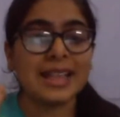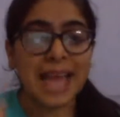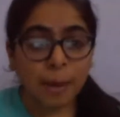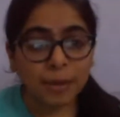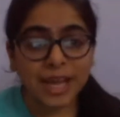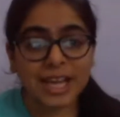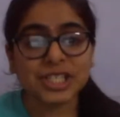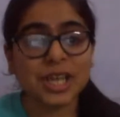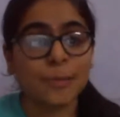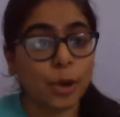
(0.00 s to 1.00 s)
The
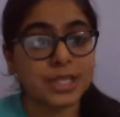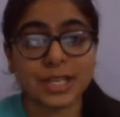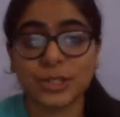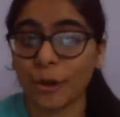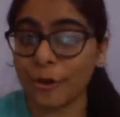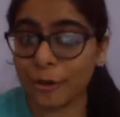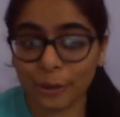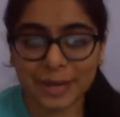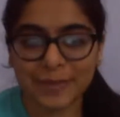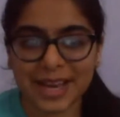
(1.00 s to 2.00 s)
applications are processed on a
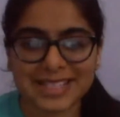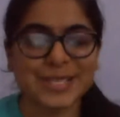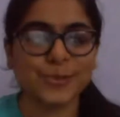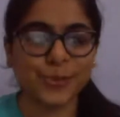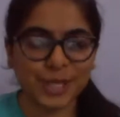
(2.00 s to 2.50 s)
rolling basis,